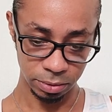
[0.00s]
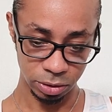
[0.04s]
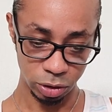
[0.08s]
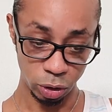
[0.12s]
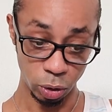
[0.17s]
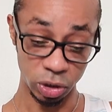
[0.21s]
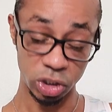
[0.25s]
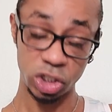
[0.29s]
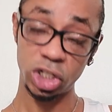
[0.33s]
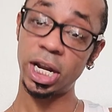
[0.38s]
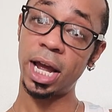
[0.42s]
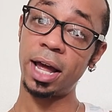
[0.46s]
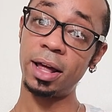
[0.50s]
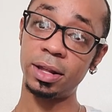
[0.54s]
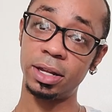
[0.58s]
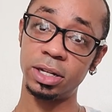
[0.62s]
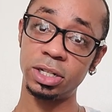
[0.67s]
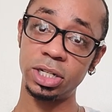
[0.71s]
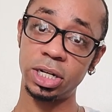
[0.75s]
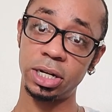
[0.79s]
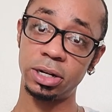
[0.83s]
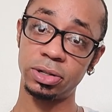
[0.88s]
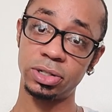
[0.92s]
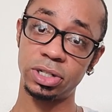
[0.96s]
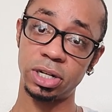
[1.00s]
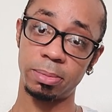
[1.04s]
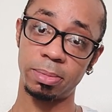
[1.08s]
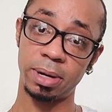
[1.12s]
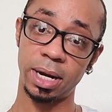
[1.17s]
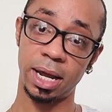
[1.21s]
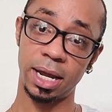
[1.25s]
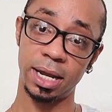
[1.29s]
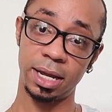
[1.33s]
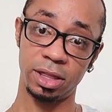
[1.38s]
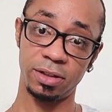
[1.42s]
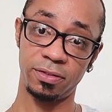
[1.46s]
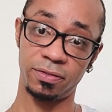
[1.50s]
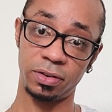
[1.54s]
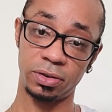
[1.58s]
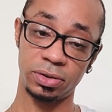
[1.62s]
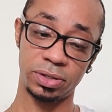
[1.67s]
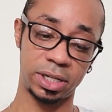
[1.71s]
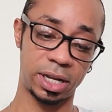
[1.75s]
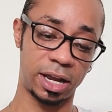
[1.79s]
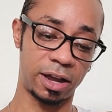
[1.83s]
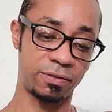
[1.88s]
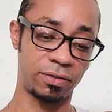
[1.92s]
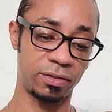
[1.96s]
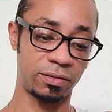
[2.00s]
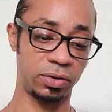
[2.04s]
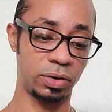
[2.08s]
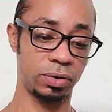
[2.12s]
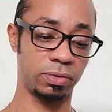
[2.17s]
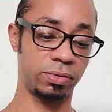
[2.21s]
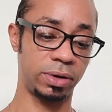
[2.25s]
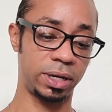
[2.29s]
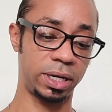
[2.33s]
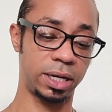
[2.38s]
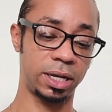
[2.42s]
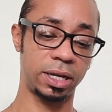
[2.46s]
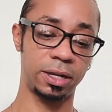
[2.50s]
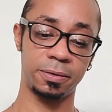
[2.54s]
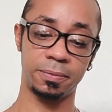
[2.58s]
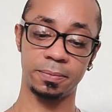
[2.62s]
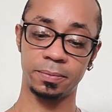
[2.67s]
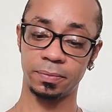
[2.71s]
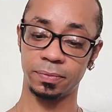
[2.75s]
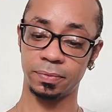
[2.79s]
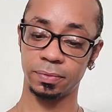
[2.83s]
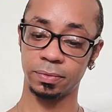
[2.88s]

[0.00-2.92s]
Your challenge here, Gemini, in the first half of your reading.